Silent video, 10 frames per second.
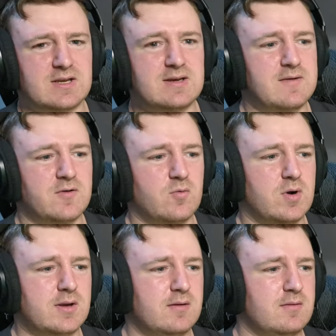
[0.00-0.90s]
like, never
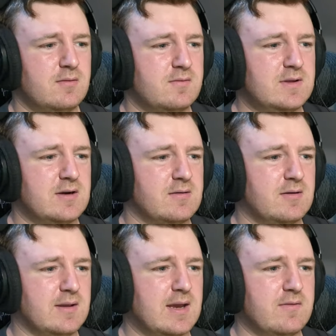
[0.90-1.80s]
won the
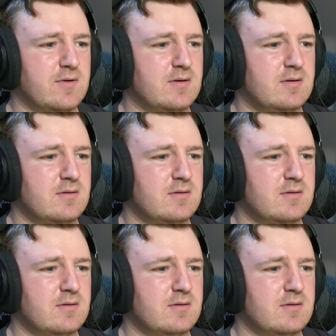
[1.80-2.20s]
NRL, like, ever.